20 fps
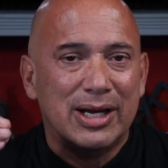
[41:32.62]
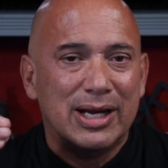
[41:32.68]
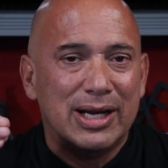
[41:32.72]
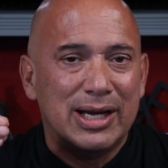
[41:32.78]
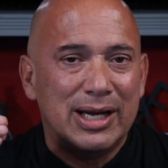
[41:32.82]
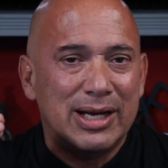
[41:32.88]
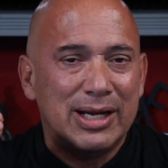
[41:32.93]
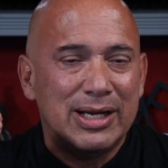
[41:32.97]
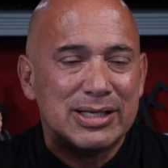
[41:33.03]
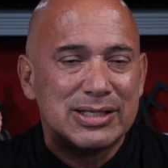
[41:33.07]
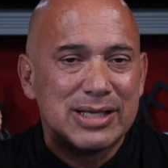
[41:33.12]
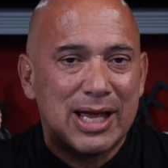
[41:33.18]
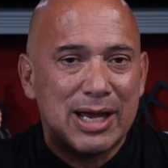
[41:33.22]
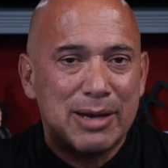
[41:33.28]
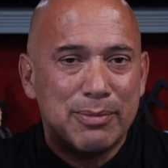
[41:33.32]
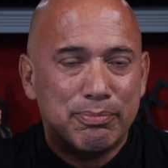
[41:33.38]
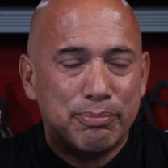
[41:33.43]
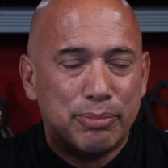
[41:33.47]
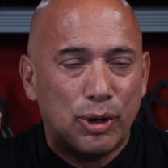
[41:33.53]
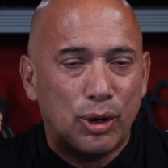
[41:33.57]
It is a
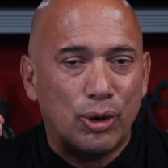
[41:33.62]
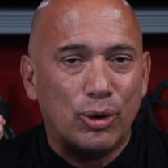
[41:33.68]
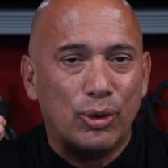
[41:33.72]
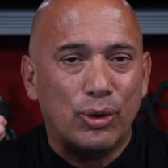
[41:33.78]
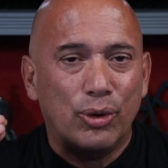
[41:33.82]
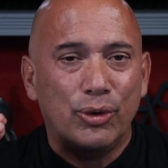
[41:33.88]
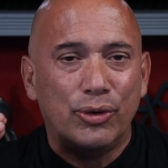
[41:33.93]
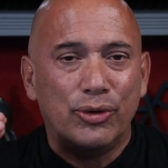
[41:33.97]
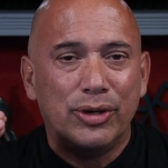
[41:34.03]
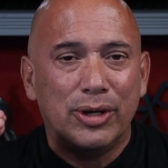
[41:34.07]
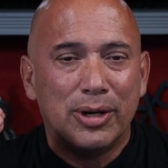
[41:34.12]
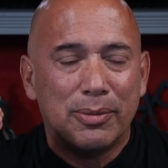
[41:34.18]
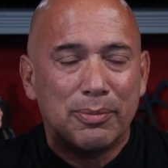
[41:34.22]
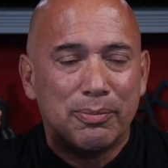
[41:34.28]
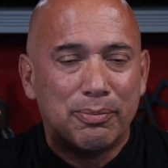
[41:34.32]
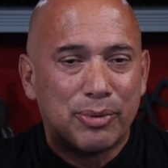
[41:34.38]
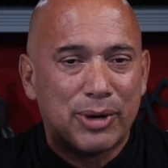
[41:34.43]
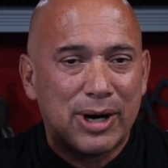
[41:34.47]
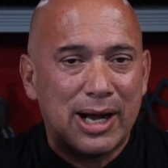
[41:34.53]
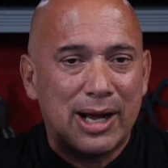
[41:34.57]
bold,
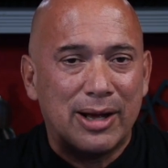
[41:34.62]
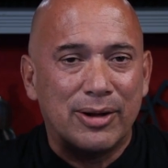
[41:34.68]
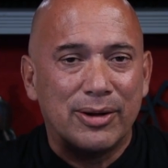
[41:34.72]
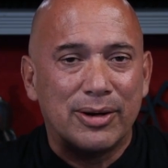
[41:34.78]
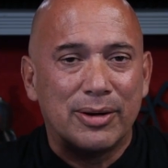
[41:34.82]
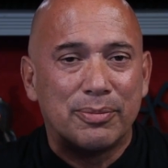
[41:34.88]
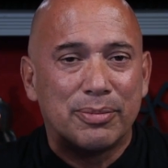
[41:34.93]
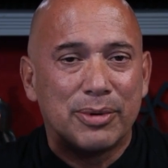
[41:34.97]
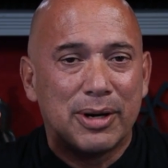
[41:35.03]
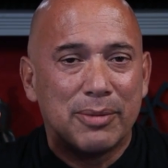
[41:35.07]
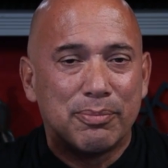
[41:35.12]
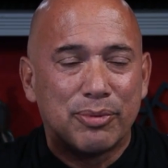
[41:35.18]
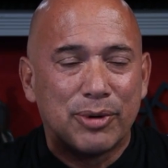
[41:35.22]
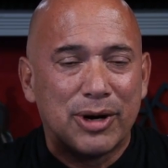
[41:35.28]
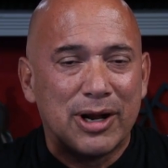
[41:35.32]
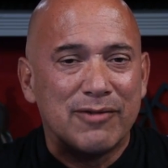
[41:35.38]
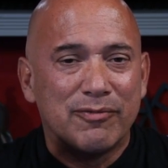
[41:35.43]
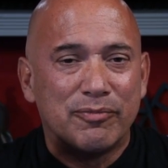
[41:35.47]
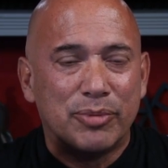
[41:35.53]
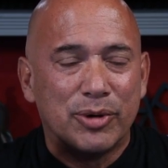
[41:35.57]
a
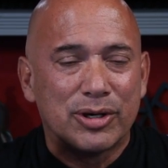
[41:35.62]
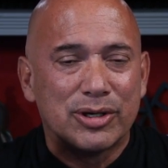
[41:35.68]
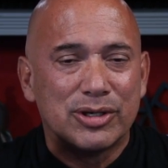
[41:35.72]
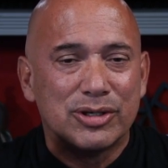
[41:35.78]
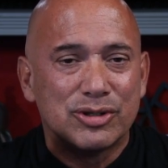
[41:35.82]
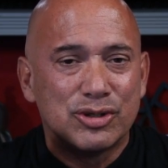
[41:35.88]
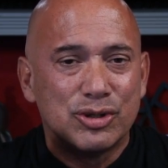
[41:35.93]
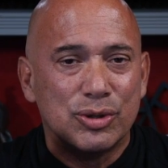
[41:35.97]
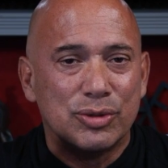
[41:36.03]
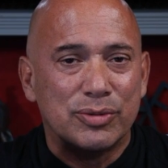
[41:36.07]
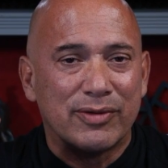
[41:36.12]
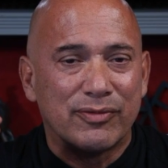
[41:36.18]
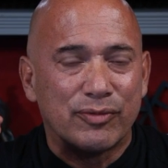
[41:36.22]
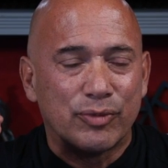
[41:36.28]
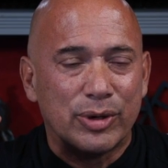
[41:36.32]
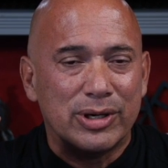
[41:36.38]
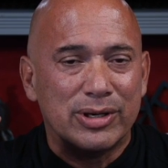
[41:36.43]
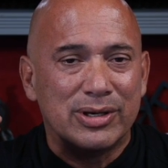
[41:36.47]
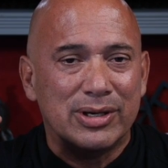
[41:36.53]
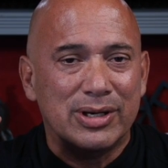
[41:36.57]
brave book to have
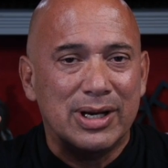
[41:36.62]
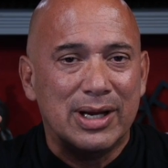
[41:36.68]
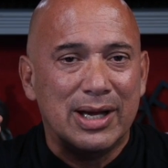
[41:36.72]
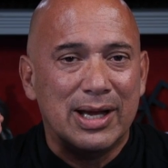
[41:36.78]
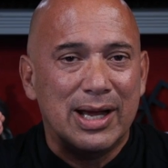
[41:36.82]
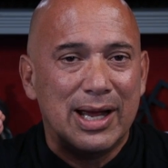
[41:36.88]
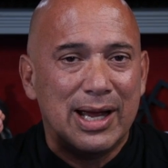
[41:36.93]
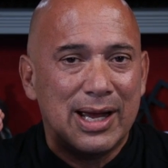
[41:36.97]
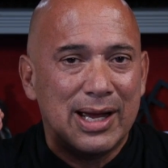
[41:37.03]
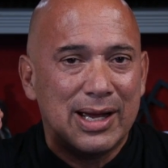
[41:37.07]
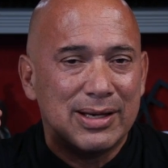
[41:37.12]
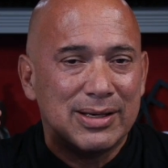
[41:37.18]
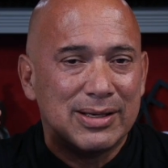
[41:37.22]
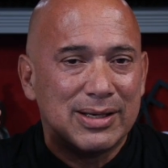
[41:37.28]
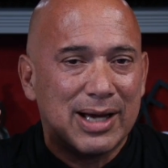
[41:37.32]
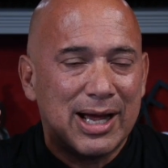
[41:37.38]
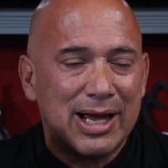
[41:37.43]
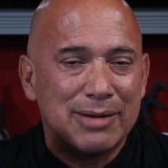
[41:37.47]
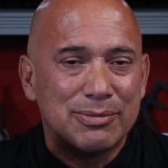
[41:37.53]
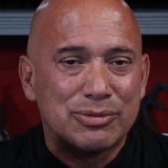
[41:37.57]
written, and
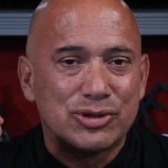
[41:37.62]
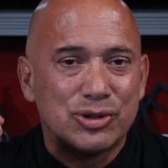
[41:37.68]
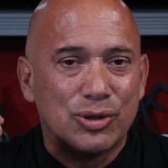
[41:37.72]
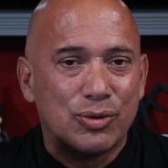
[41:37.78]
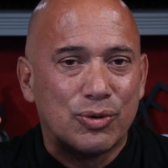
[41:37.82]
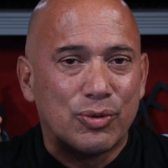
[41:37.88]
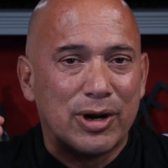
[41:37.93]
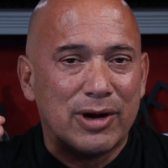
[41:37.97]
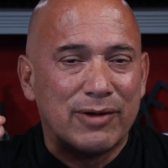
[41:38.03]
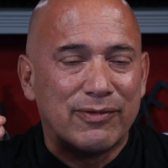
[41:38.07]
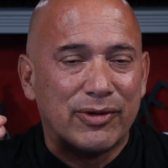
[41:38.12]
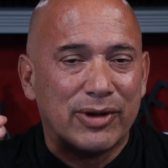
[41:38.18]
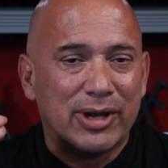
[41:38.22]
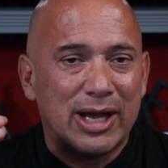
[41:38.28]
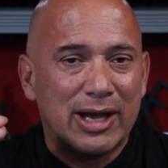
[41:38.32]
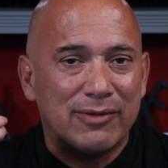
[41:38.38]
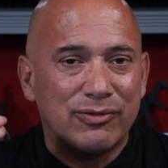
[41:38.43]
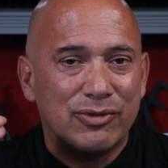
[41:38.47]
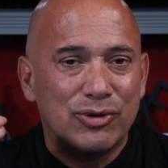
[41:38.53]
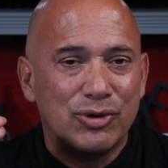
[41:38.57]
I am so grateful to
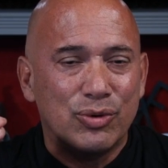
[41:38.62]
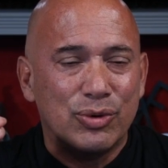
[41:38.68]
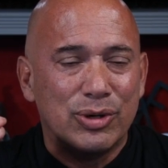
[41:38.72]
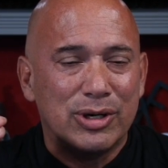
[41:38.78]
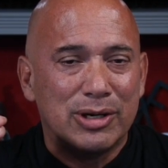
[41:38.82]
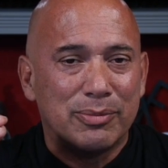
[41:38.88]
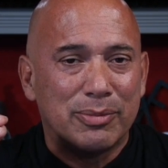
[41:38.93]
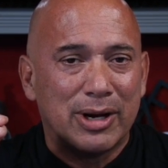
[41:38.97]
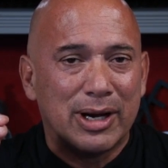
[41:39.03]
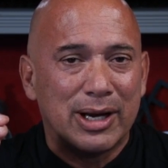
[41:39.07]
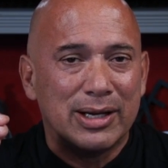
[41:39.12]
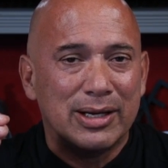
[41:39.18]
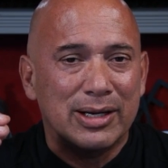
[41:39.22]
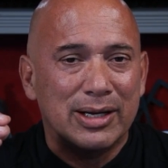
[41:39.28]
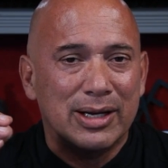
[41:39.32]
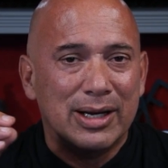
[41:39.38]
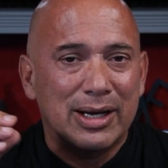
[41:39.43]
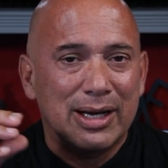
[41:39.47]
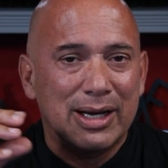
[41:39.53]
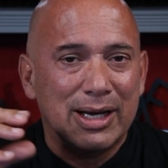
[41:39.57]
have you in my
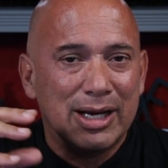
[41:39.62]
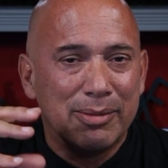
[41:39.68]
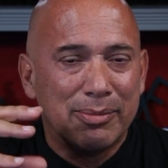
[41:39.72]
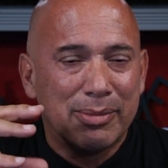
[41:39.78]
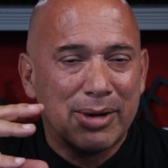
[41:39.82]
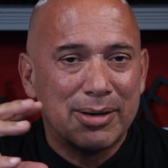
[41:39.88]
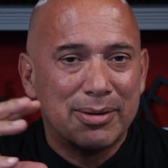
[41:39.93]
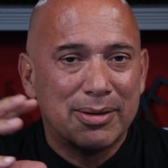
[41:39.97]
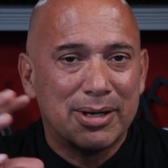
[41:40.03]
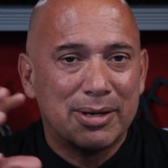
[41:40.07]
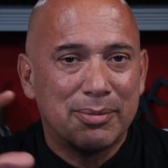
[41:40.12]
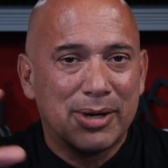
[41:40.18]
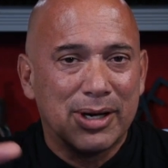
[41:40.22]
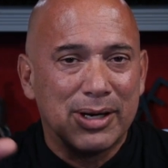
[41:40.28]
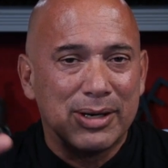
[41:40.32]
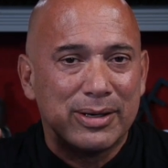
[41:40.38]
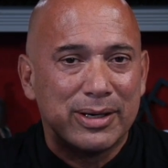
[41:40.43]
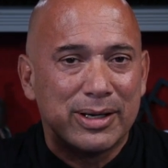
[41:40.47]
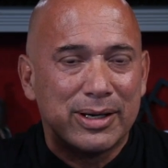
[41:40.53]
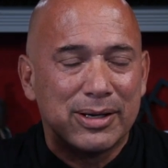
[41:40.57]

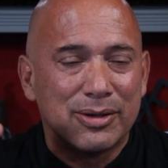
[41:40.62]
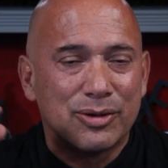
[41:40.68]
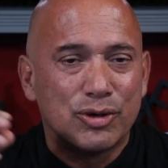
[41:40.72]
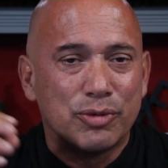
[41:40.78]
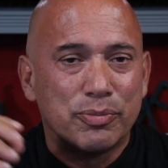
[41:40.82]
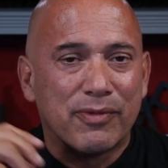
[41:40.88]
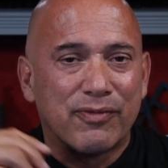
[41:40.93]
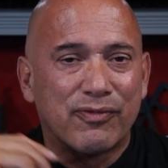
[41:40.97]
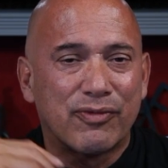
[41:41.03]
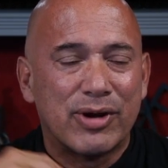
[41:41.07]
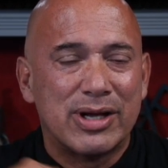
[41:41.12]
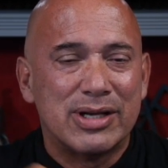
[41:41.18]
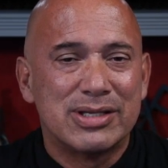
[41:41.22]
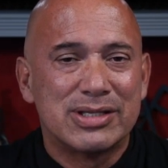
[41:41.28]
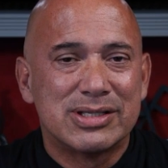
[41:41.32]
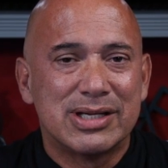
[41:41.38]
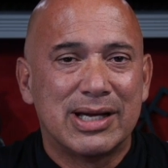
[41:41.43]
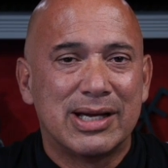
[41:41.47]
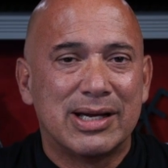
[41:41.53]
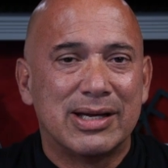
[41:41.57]
group of
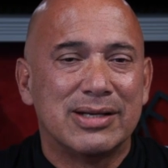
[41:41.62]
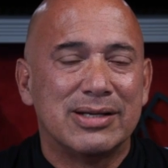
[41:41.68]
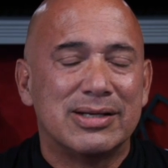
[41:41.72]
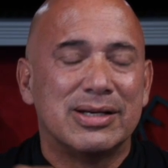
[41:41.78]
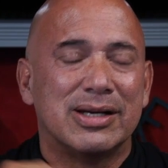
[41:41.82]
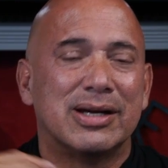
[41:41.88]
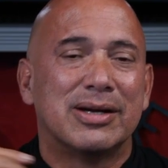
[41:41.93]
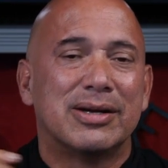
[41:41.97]
friends. And